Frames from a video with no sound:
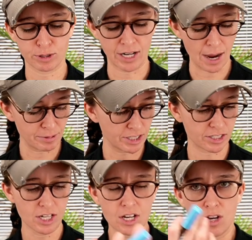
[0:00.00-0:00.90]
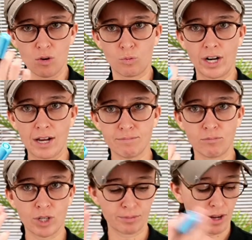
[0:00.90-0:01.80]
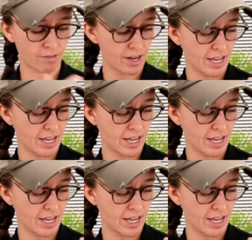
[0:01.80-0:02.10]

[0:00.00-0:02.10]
What happens is when I'm with my right